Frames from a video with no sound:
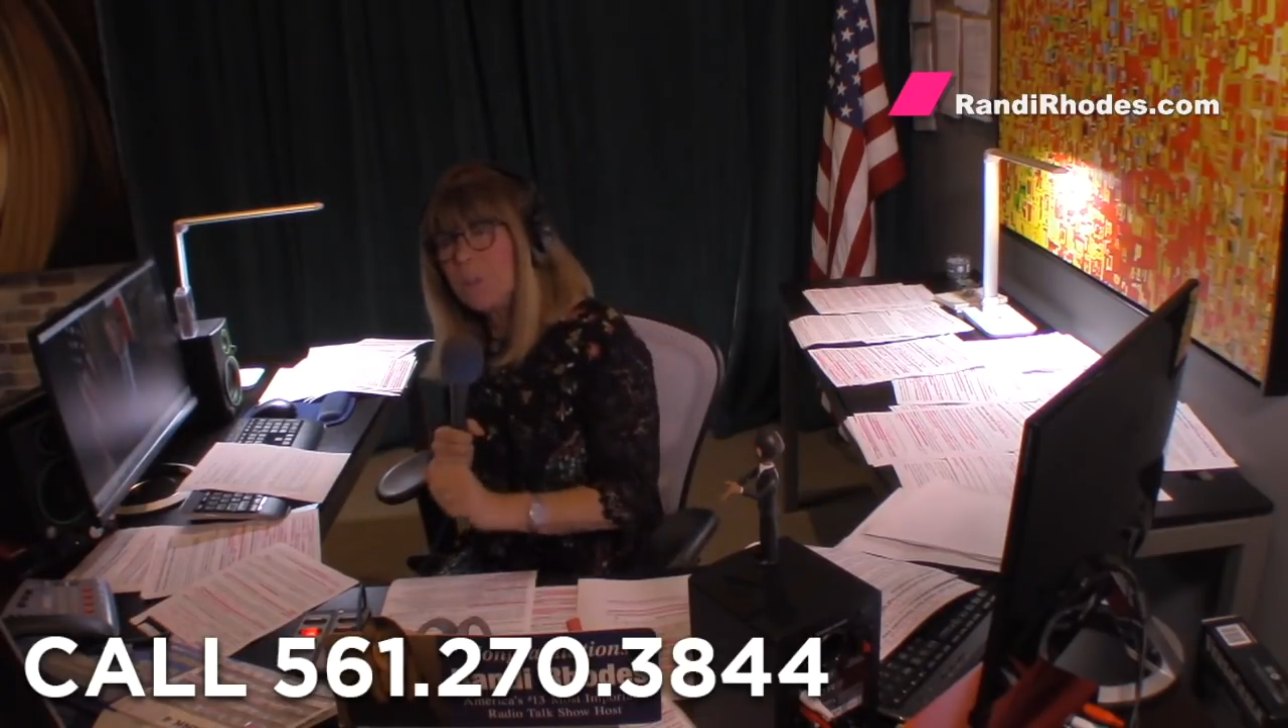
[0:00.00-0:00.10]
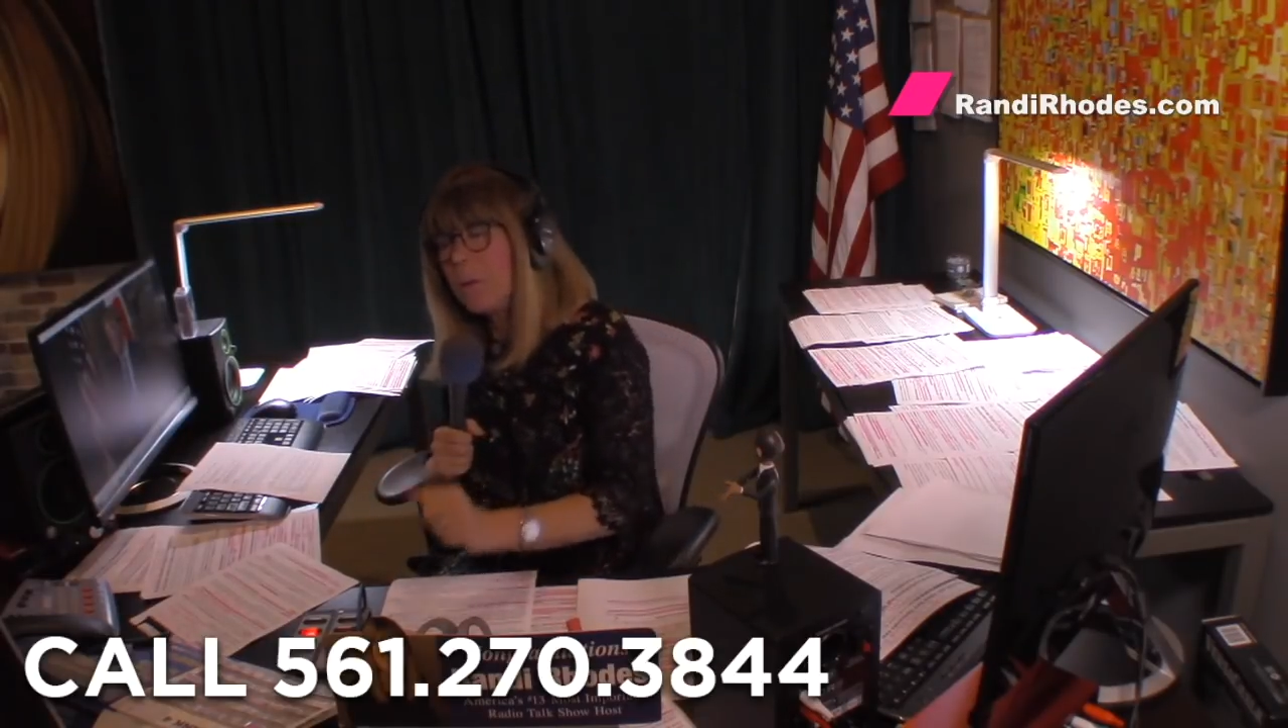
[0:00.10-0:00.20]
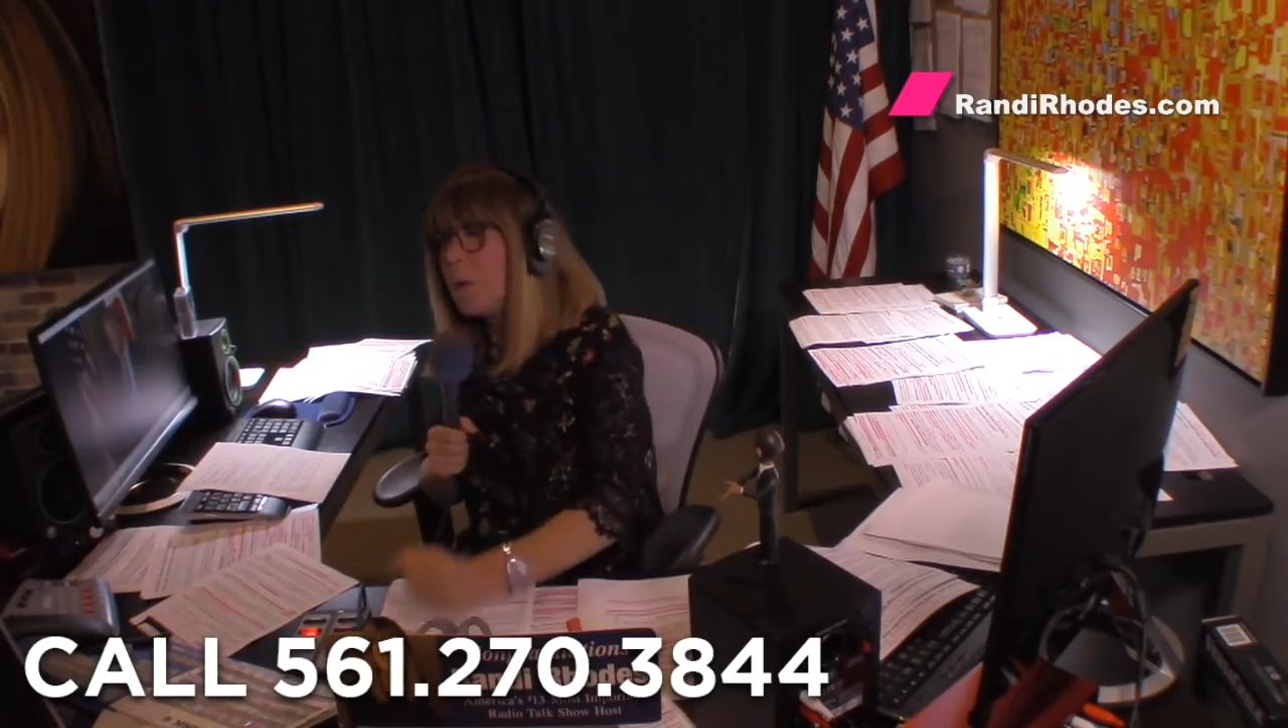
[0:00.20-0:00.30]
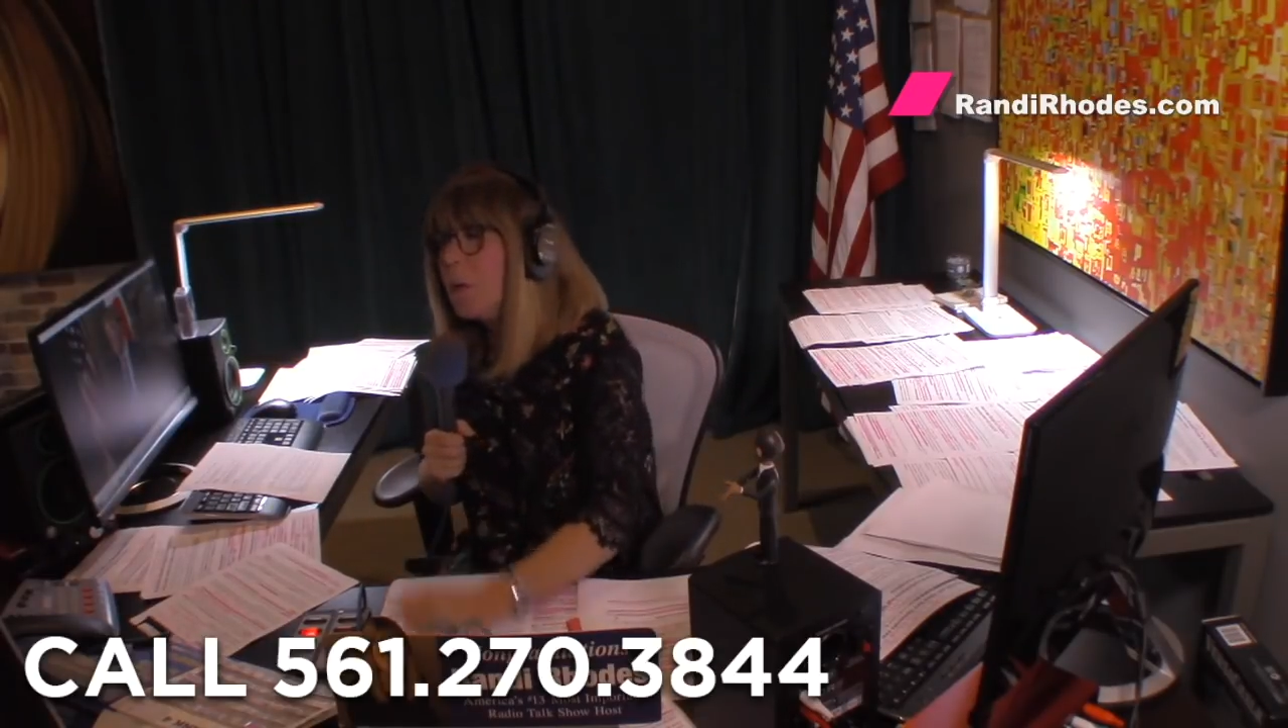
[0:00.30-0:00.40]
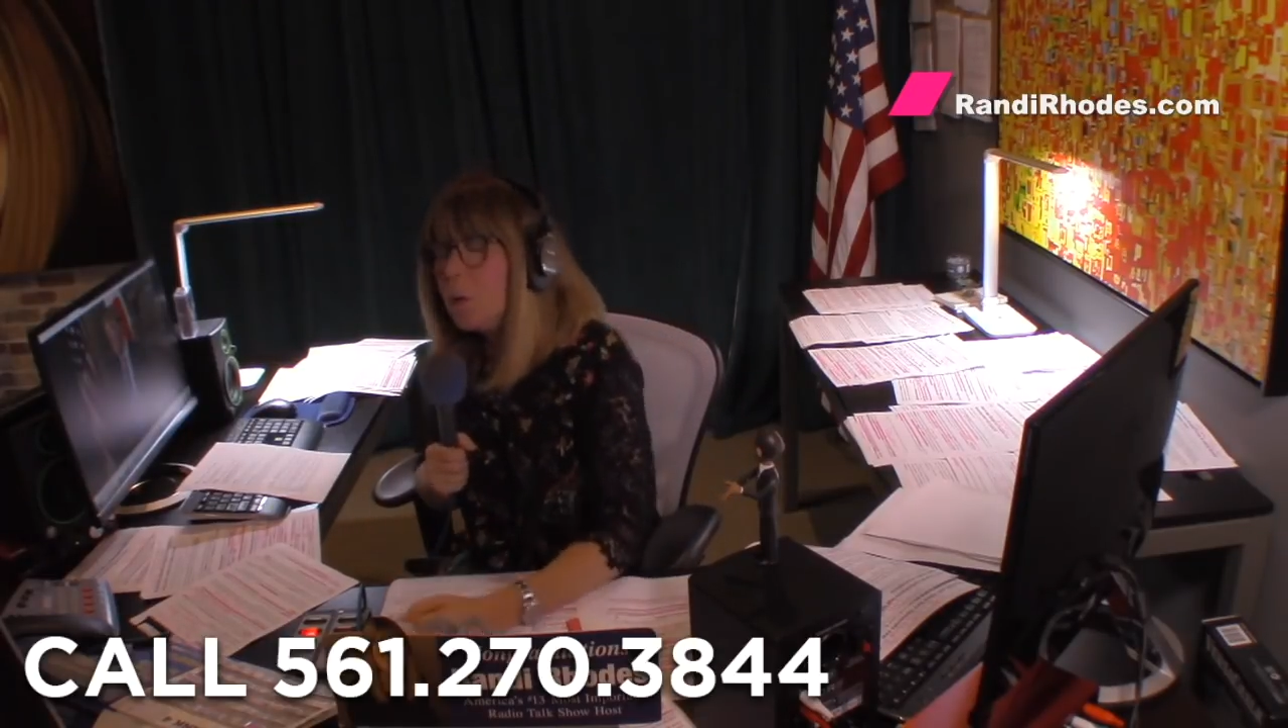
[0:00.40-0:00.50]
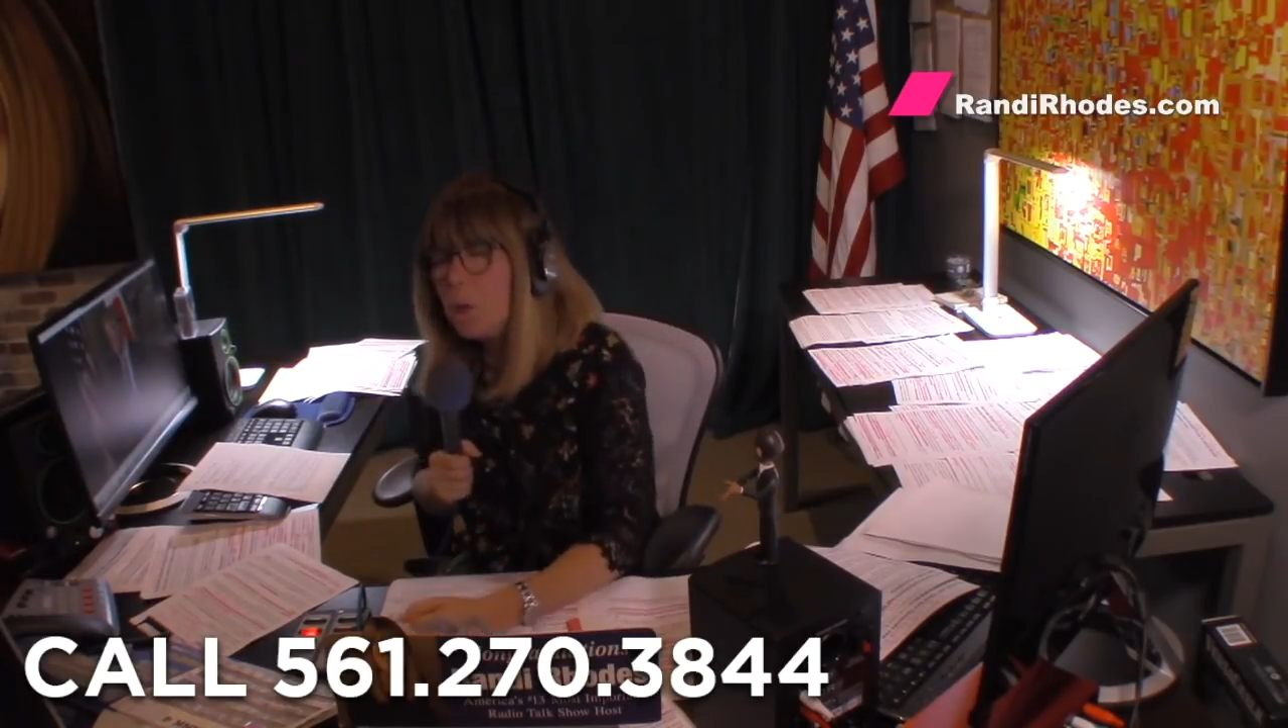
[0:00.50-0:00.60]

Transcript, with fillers: of general,